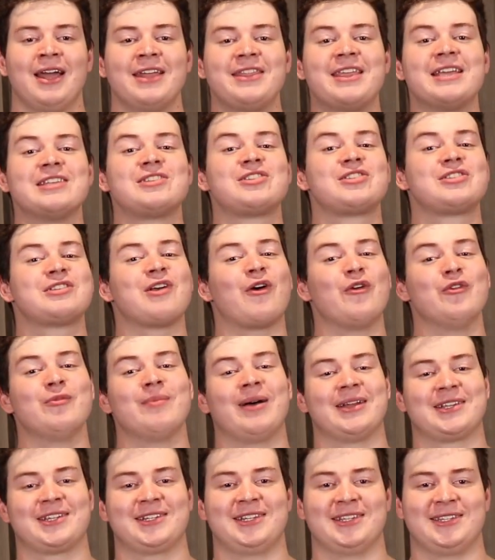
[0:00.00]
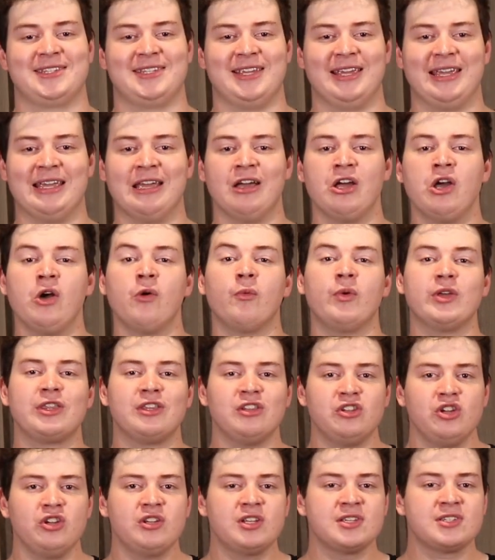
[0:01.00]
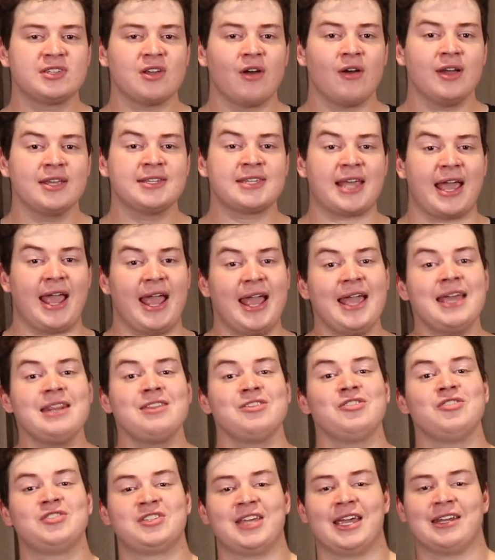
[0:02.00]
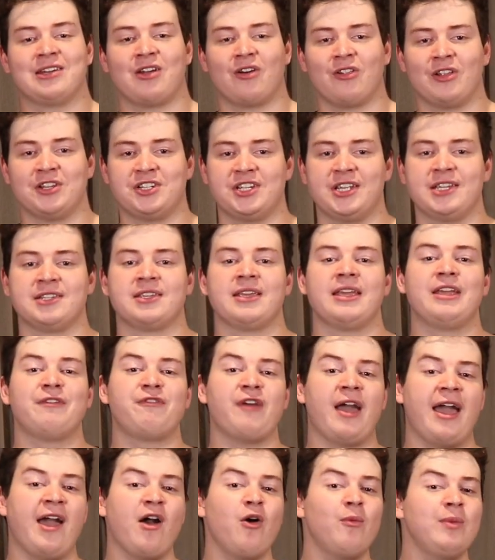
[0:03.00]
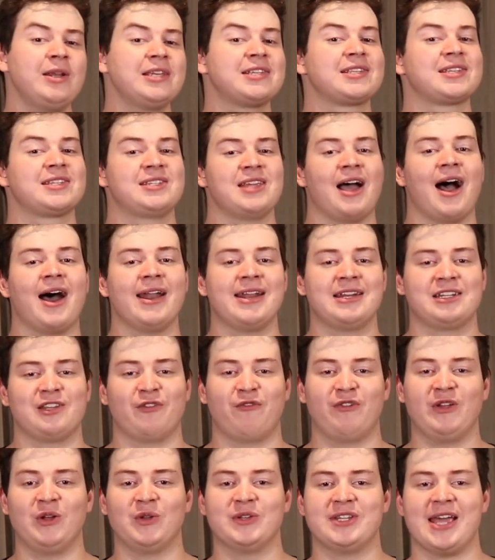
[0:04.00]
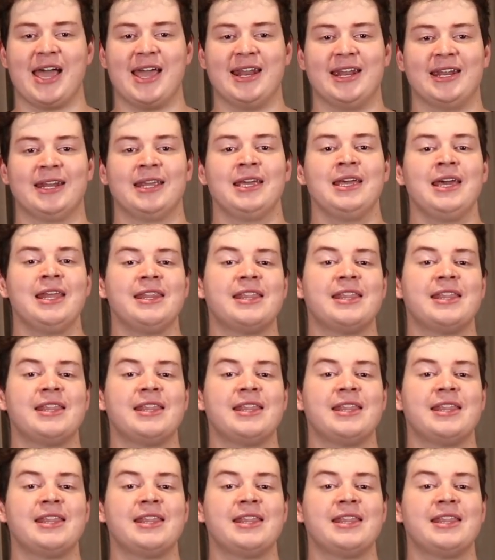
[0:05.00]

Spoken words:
There's so much to see. With new designs and new technologies, if your helmet is starting to feel dated,